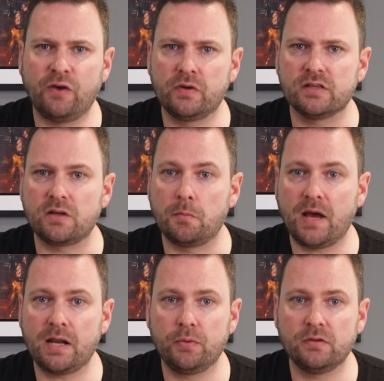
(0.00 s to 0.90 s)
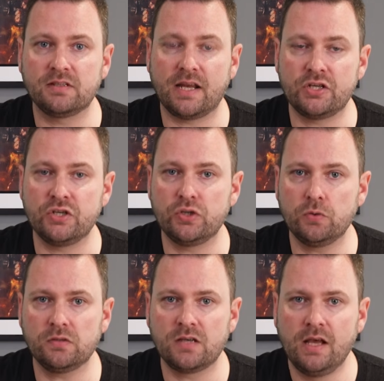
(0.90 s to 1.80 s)
focused on maniples and engine
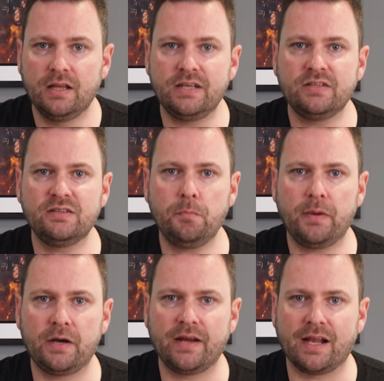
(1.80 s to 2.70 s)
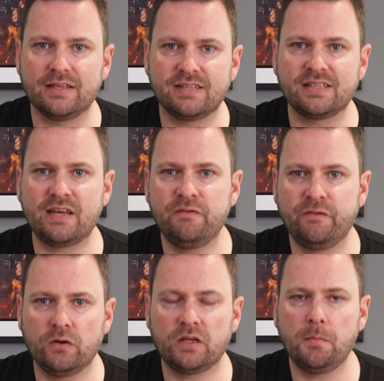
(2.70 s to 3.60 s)
duels, Legions Imperialis is a
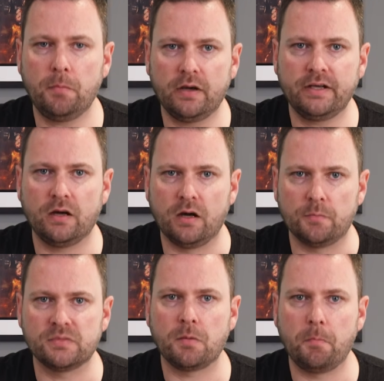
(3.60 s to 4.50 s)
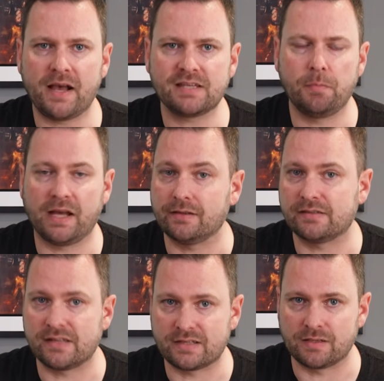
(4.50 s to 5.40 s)
full combined arms mass battle
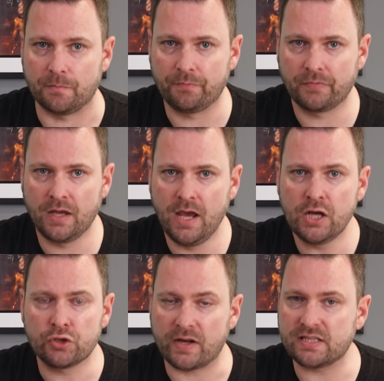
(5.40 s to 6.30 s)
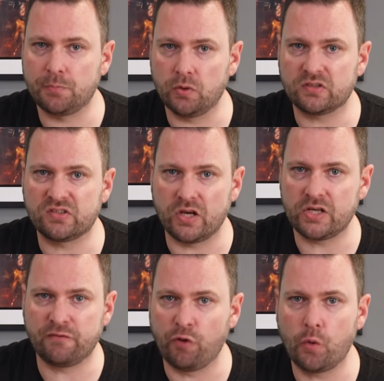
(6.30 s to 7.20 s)
system. Transports
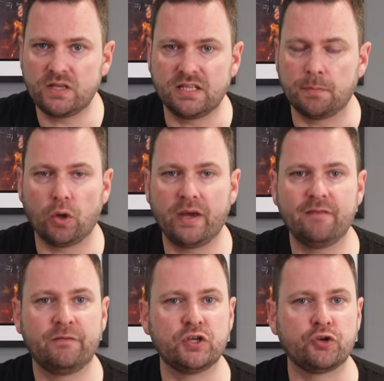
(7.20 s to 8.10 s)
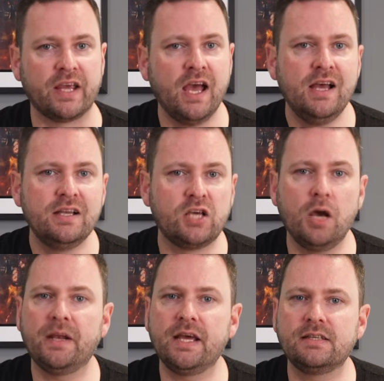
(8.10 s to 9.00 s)
surge forward to deploy infantry,
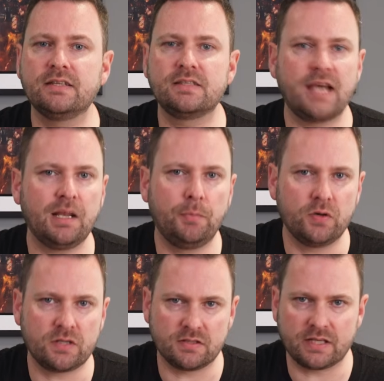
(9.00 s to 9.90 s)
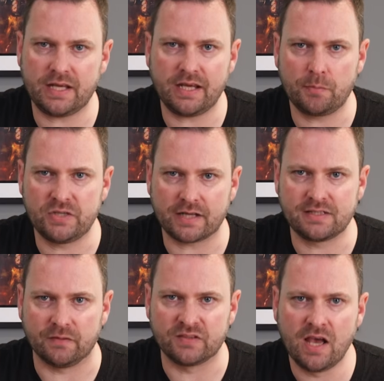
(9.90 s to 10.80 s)
Terminators teleport onto key
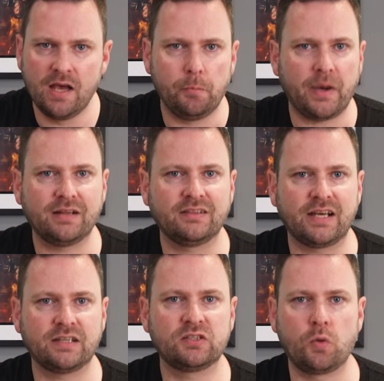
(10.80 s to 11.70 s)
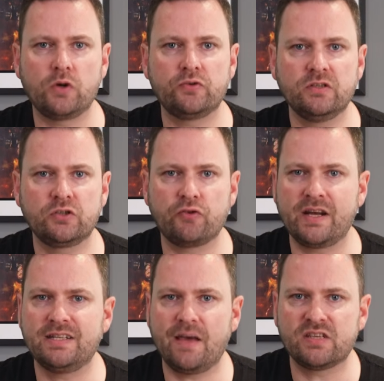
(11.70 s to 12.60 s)
objectives, battle tank squadrons
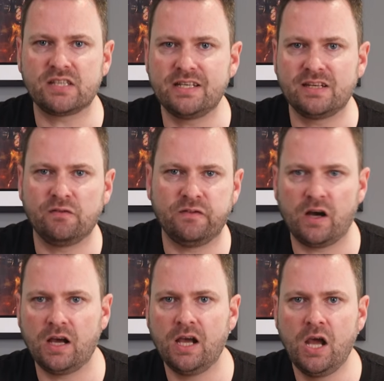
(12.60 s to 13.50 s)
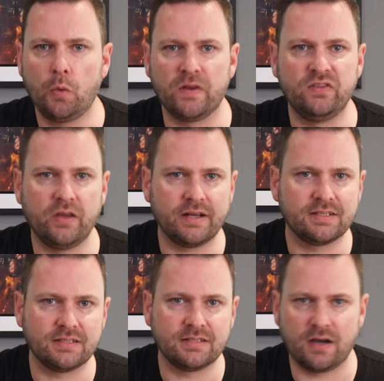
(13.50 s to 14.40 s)
trade devastating fire with
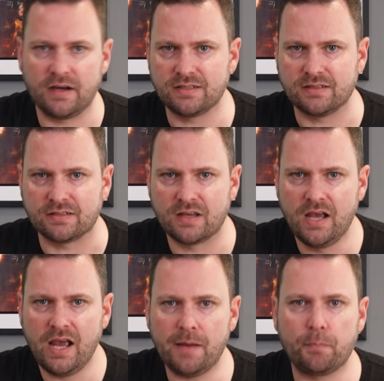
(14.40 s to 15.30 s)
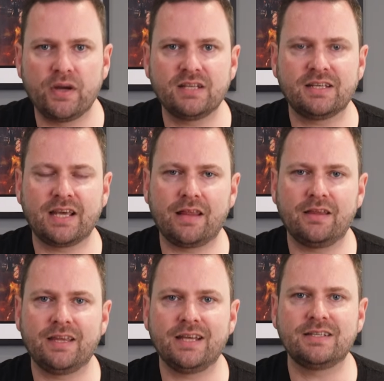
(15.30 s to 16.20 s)
knights and titans. It brings together
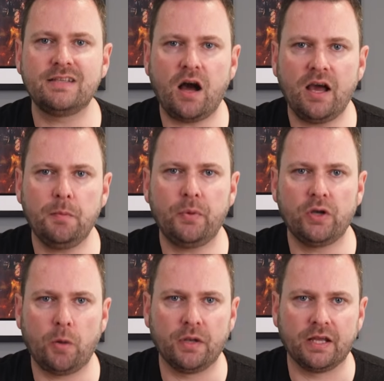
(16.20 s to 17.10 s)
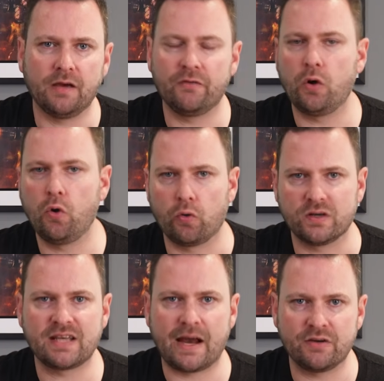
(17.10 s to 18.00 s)
the entire panoply of the
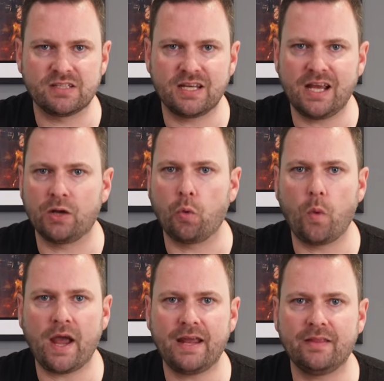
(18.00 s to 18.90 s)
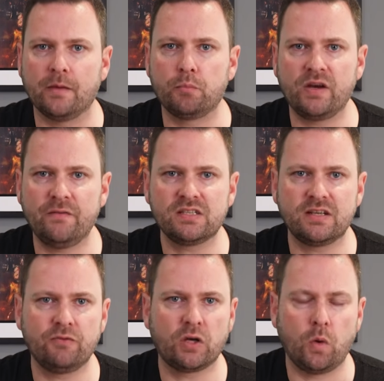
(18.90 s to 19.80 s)
Horus Heresy in a way that
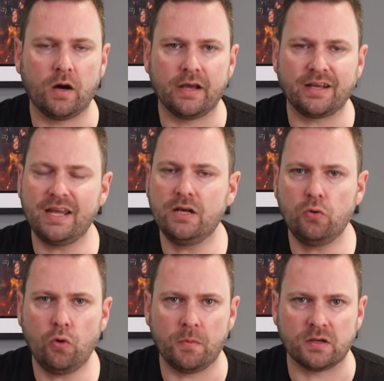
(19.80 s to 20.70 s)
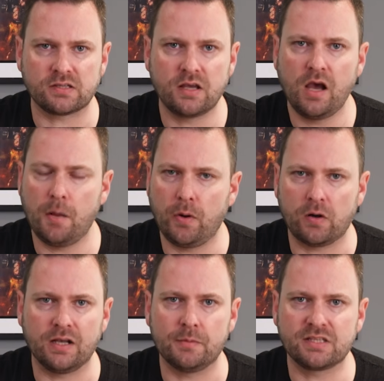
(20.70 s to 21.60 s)
previously required enormous
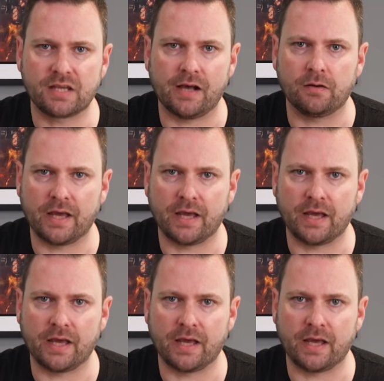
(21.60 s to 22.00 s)
apocalypse-scale